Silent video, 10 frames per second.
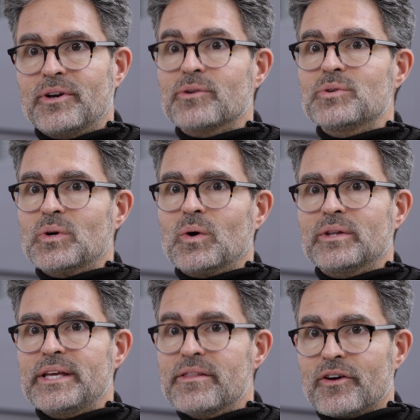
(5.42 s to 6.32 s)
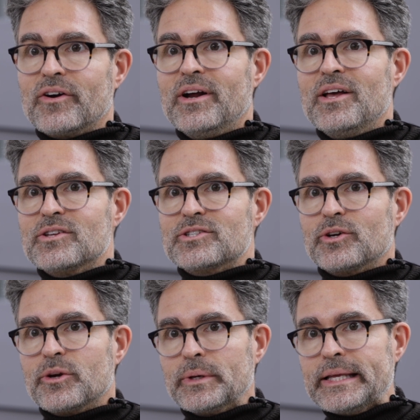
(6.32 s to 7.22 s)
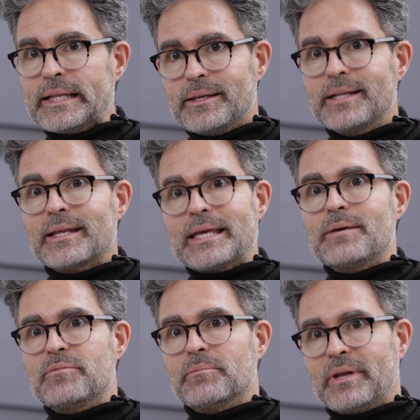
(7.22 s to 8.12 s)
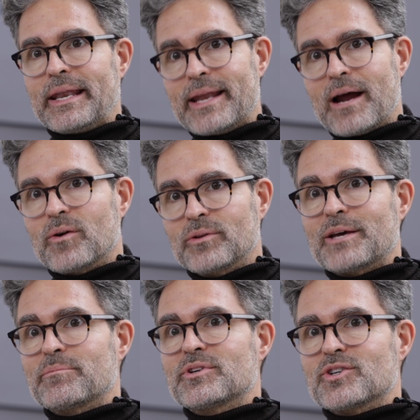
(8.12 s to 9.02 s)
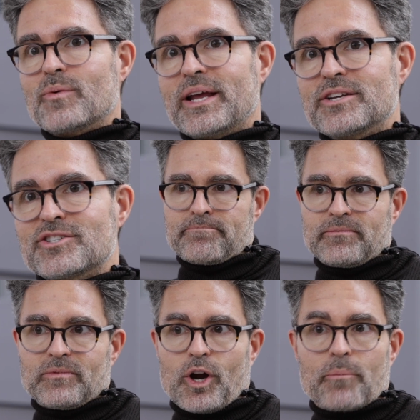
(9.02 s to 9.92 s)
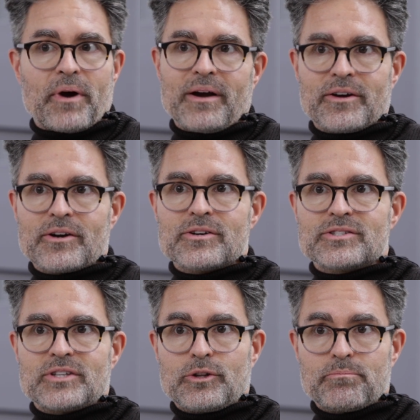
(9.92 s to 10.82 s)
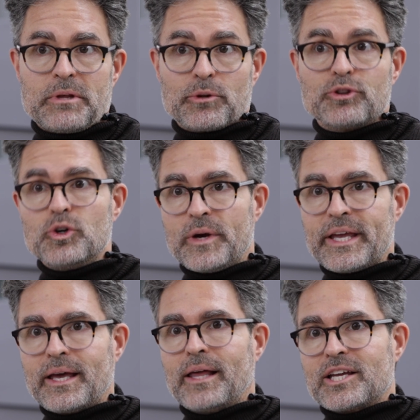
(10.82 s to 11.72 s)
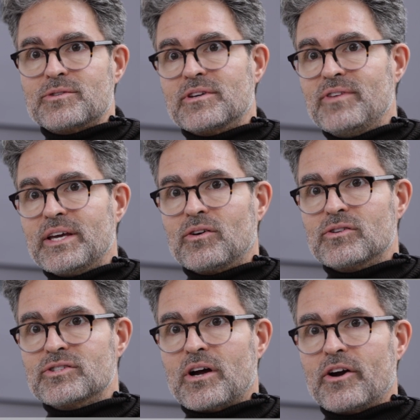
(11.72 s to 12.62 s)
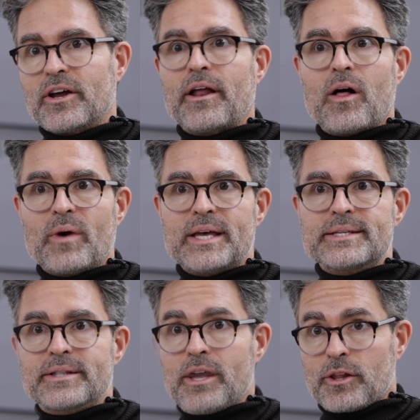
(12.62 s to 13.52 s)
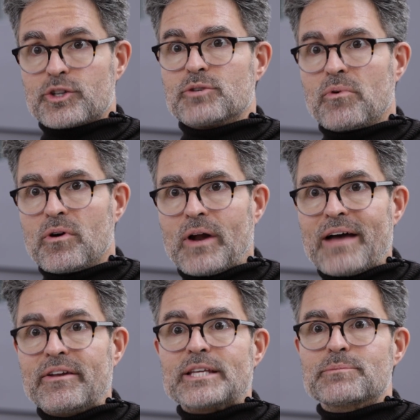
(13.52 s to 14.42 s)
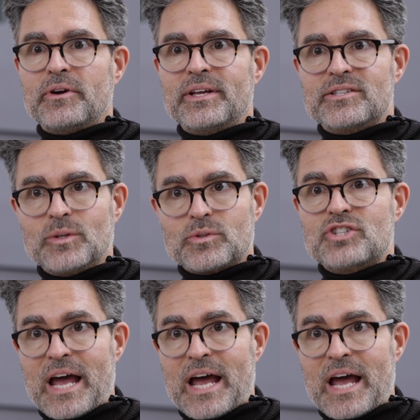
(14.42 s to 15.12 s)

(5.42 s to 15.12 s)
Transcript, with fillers: when they're too cold either. So you really need to keep them in a narrow temperature range. Our partners, the people doing electric vehicles, are not always knowledgeable or haven't experienced those